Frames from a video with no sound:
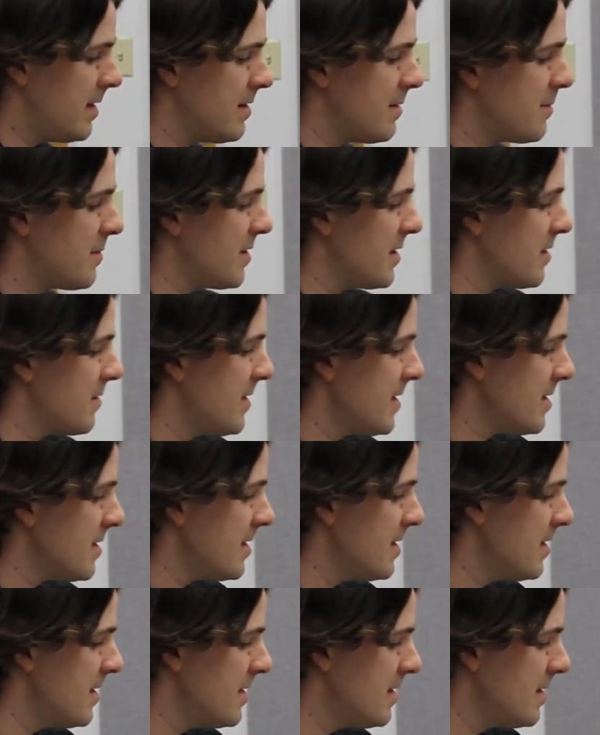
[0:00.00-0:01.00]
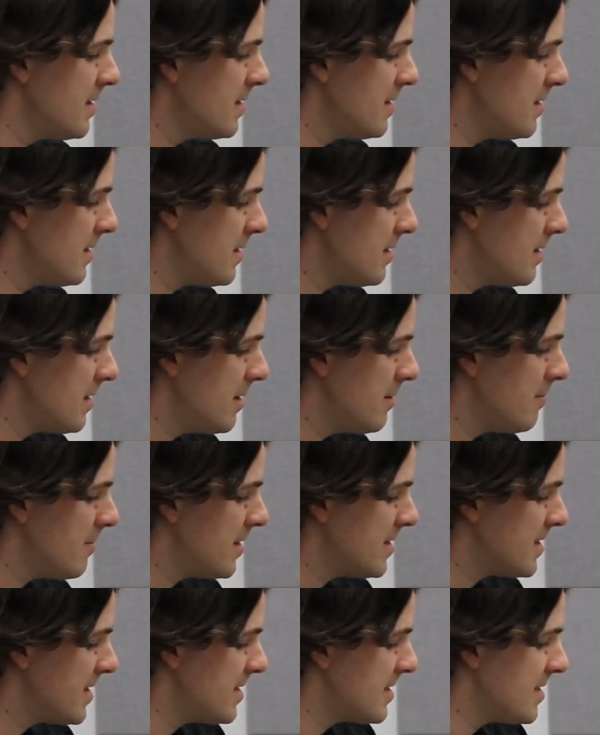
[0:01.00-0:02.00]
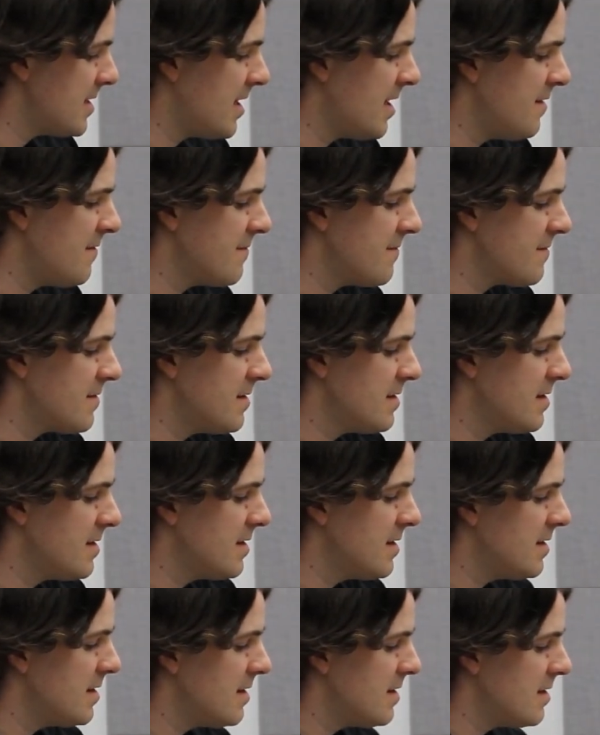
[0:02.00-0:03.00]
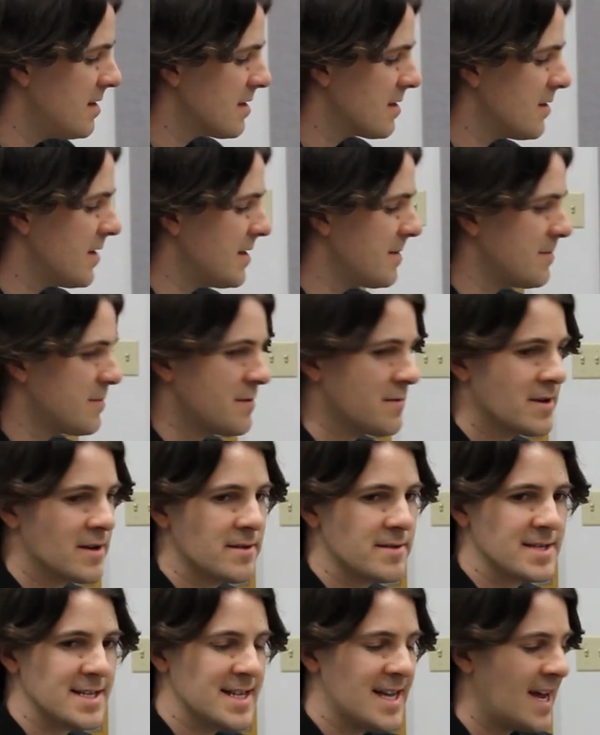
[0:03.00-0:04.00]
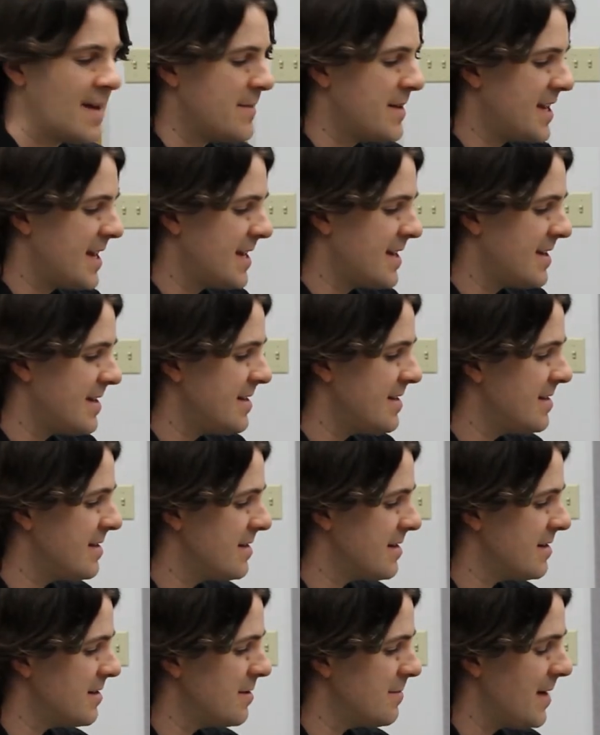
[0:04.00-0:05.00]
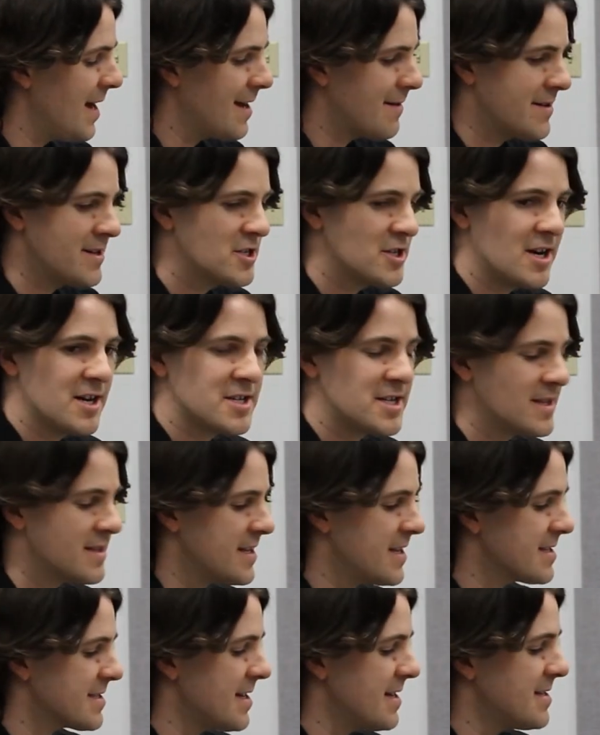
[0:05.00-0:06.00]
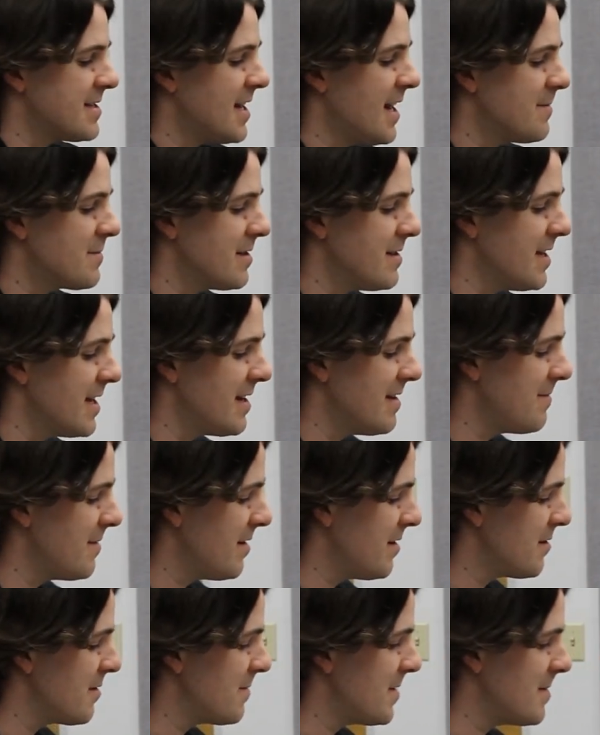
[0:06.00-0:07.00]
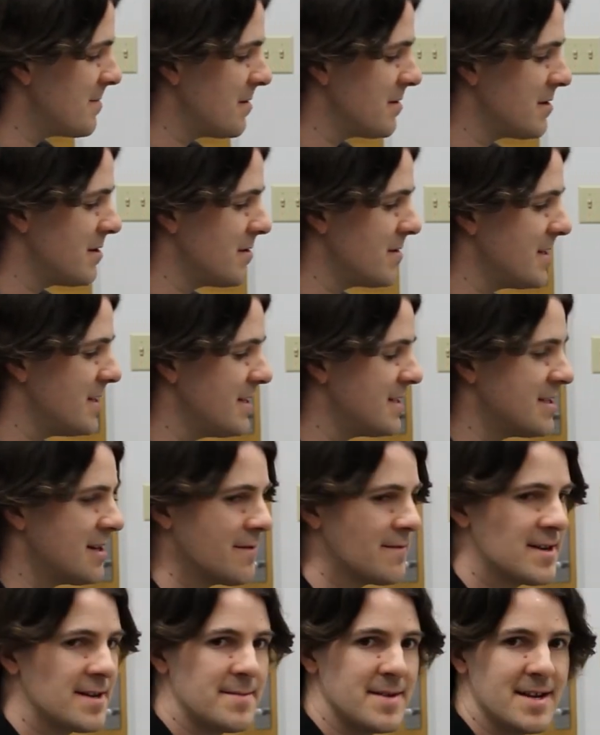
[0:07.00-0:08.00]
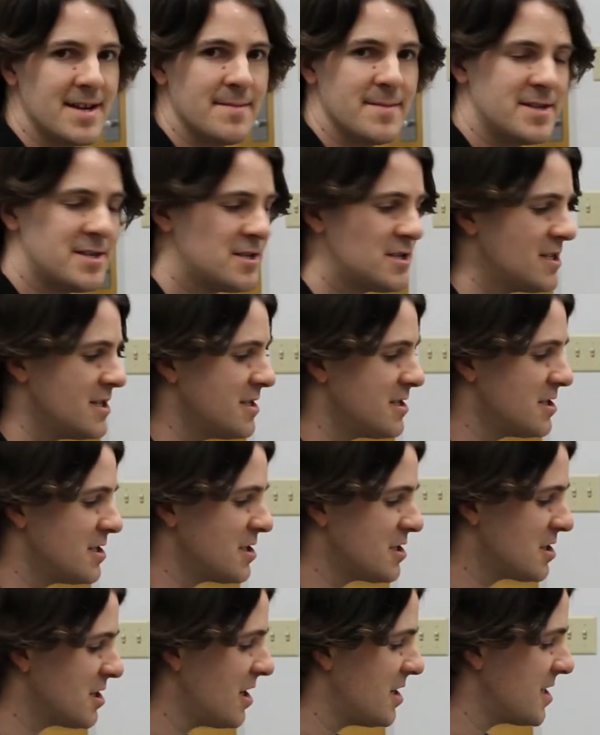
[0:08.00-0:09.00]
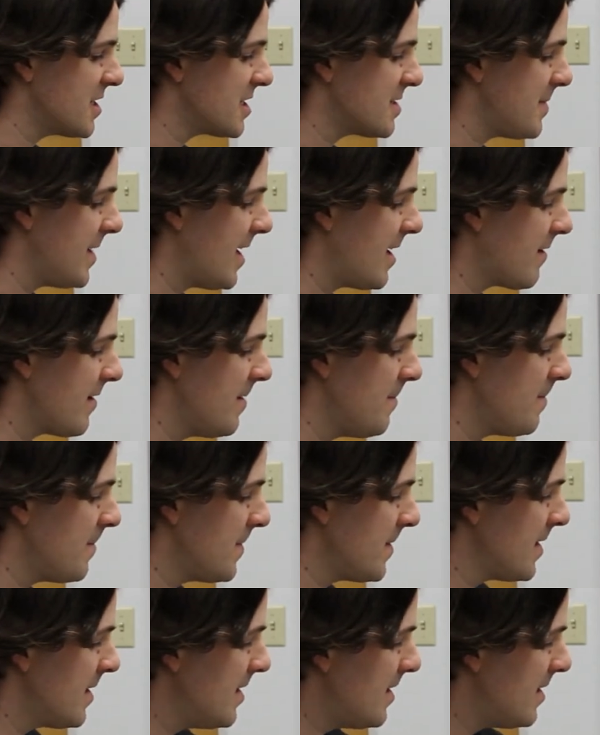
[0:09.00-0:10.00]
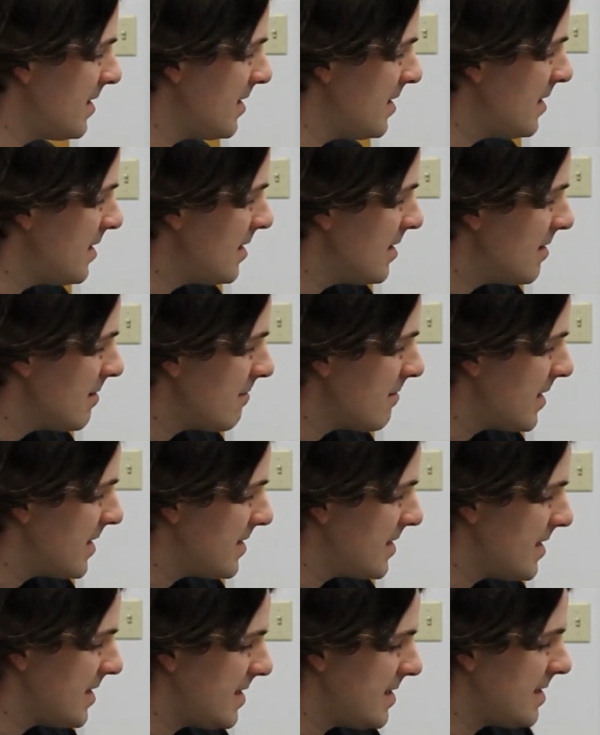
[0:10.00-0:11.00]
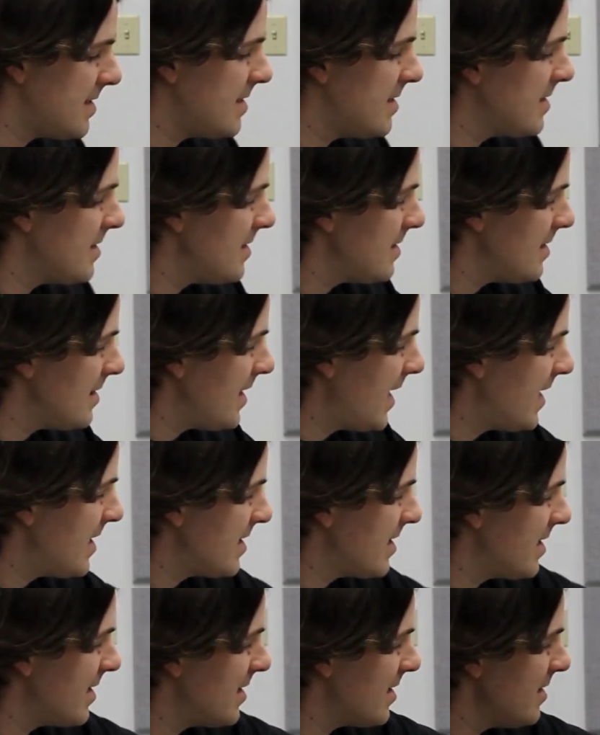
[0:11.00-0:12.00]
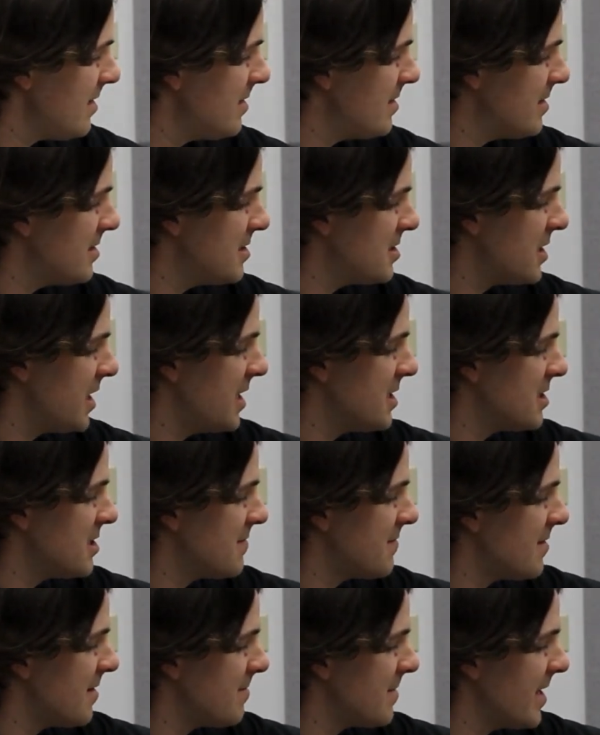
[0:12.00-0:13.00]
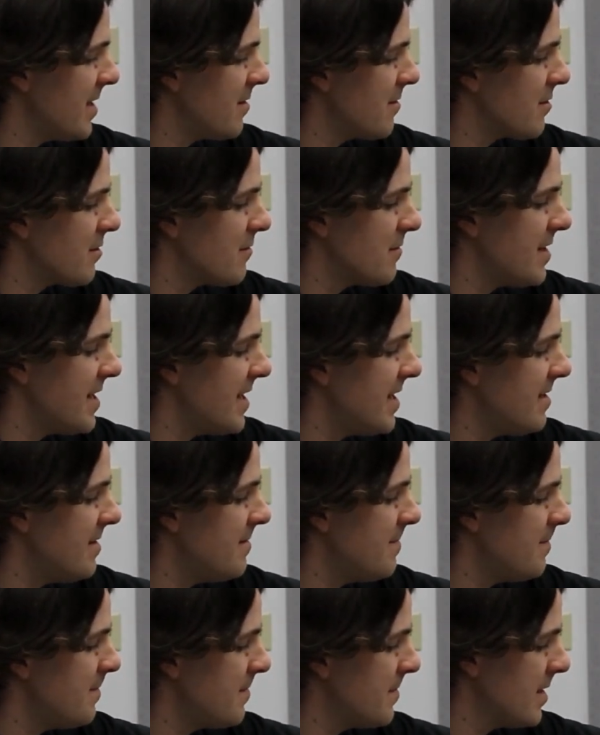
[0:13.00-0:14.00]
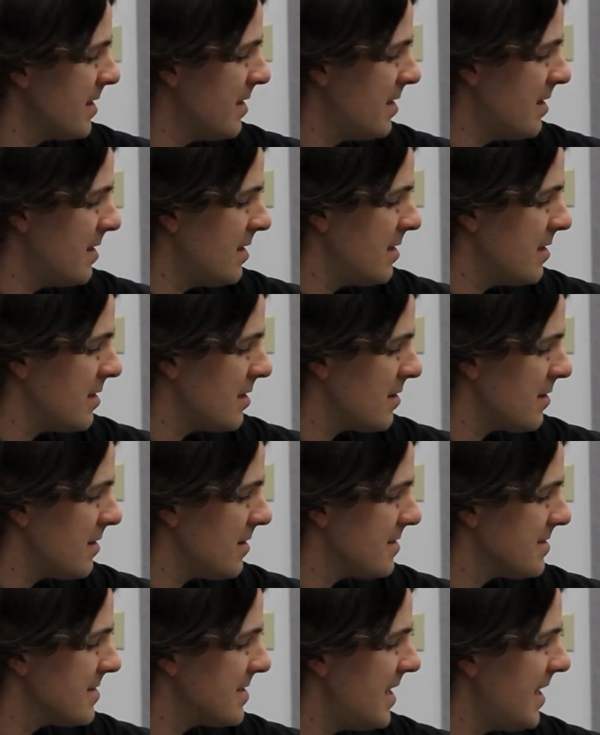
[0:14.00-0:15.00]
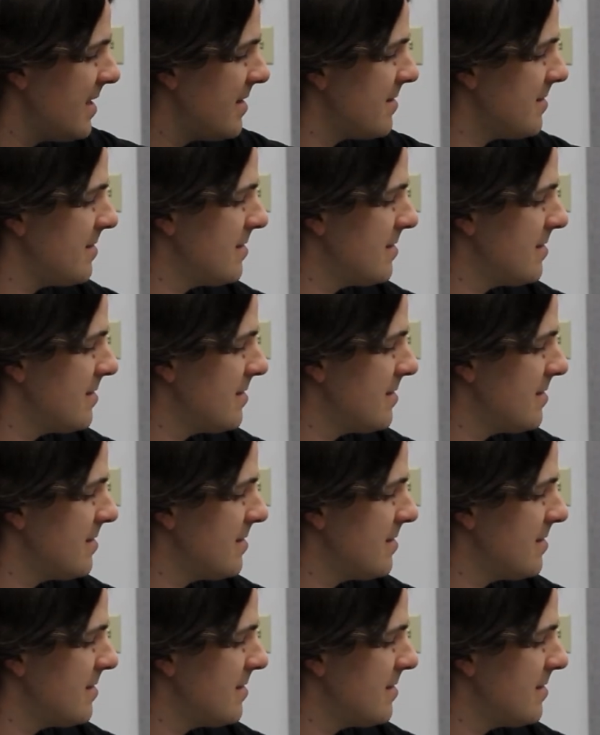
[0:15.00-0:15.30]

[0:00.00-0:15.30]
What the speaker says: Pretty quick. Once it's off, go ahead and put one of those laminated, battery charging things on top to let other people know that it's already been imaged. It's just charging its battery. When the light here changes from yellow to green, you're all set.